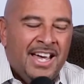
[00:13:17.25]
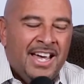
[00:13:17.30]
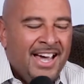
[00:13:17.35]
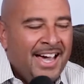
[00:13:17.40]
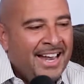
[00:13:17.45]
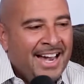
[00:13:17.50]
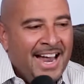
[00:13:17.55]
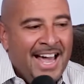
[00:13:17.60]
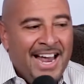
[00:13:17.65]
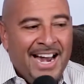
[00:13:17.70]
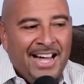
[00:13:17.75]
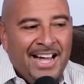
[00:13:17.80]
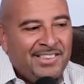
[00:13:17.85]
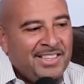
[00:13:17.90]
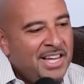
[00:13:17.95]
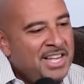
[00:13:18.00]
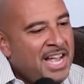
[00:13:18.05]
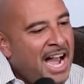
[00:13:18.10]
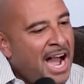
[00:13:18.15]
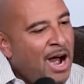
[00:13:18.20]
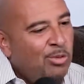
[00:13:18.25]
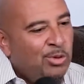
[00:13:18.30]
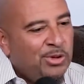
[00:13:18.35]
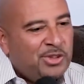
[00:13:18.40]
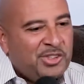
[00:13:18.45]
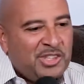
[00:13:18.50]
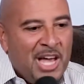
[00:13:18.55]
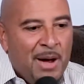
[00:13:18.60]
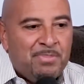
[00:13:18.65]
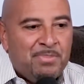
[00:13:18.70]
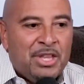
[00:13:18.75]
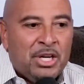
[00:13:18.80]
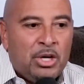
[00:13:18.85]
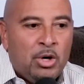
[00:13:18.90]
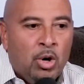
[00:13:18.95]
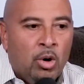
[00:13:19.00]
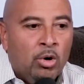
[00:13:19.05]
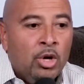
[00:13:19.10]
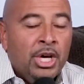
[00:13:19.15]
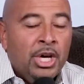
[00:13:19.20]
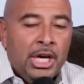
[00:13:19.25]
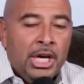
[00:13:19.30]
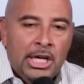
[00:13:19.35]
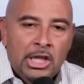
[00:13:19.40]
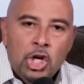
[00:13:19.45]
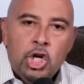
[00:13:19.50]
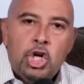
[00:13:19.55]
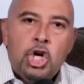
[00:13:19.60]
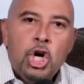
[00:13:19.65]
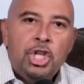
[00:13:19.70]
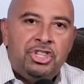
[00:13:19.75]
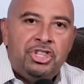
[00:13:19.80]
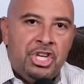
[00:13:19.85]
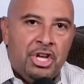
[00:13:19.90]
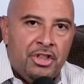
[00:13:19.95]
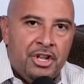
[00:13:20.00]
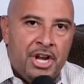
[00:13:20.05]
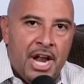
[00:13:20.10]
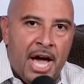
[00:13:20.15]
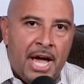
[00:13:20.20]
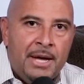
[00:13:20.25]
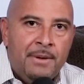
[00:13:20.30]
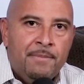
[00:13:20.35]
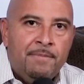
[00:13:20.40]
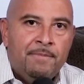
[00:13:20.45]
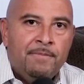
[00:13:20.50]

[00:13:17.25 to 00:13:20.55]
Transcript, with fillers: and and I'll tell you, I was skeptical. He looked good the other night.